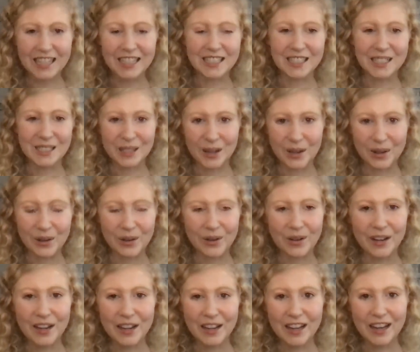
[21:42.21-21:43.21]
And
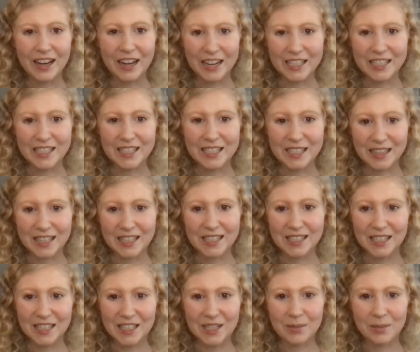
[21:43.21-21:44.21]
so I just think that's
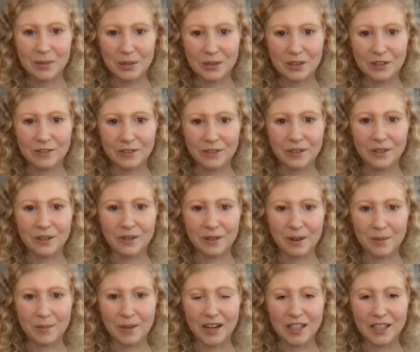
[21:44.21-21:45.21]
such a beautiful
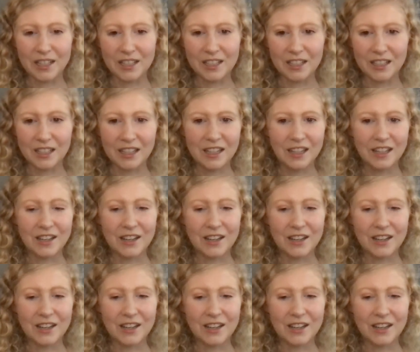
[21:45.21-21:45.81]
reminder.